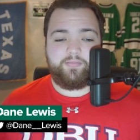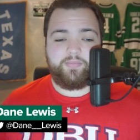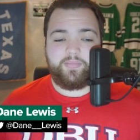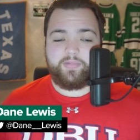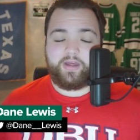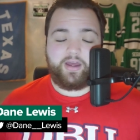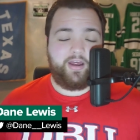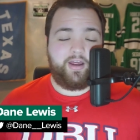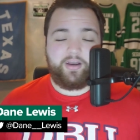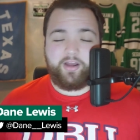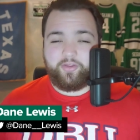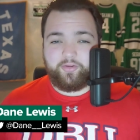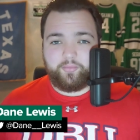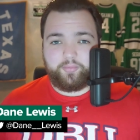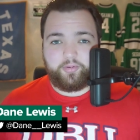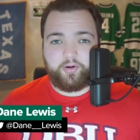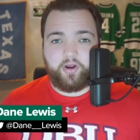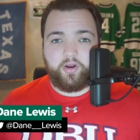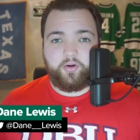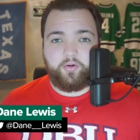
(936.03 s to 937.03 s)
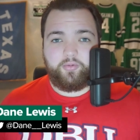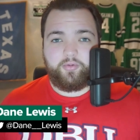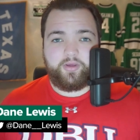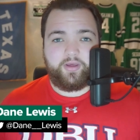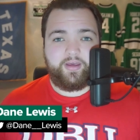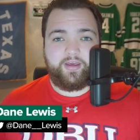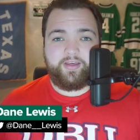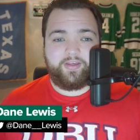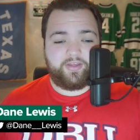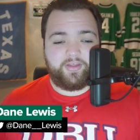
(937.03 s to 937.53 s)
another pro
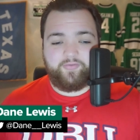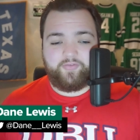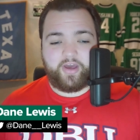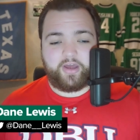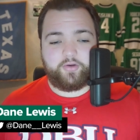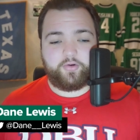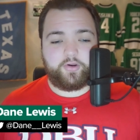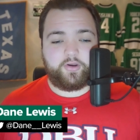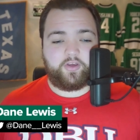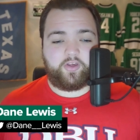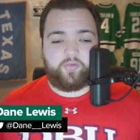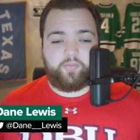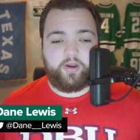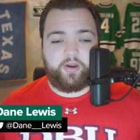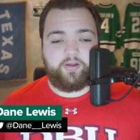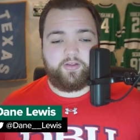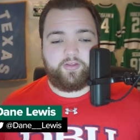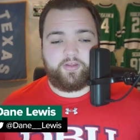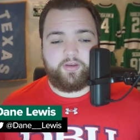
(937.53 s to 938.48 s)
is the veteran experience.